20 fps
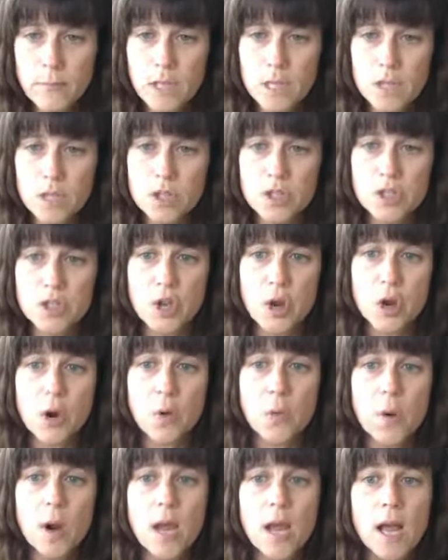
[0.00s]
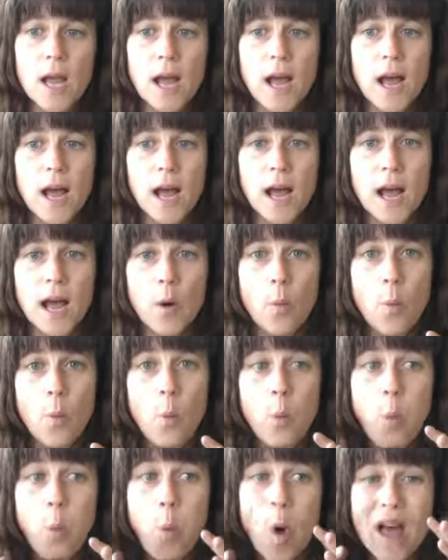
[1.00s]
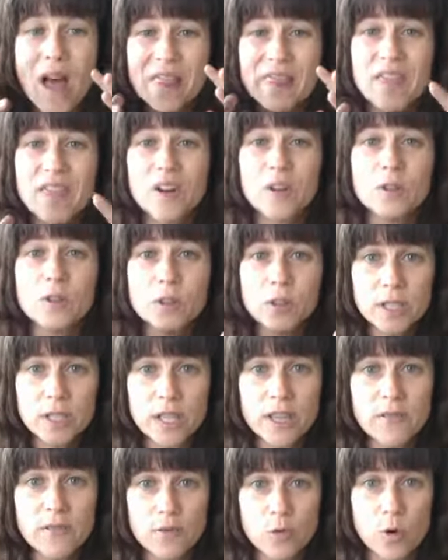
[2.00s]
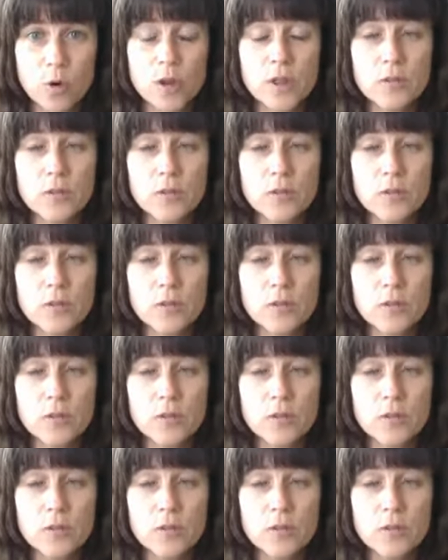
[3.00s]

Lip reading: So what they're looking for,